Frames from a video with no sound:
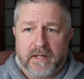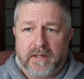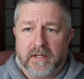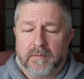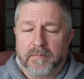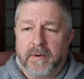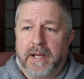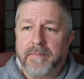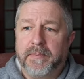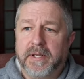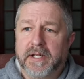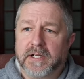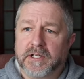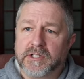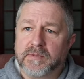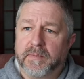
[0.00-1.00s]
There might
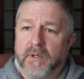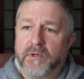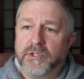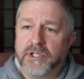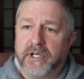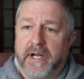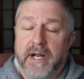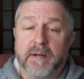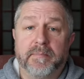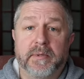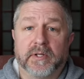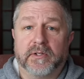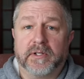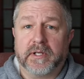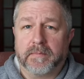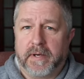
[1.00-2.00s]
be an explosion and a
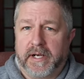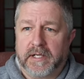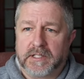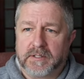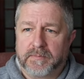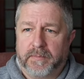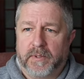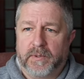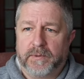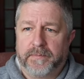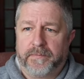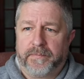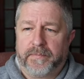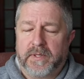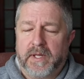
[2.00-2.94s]
building might explode.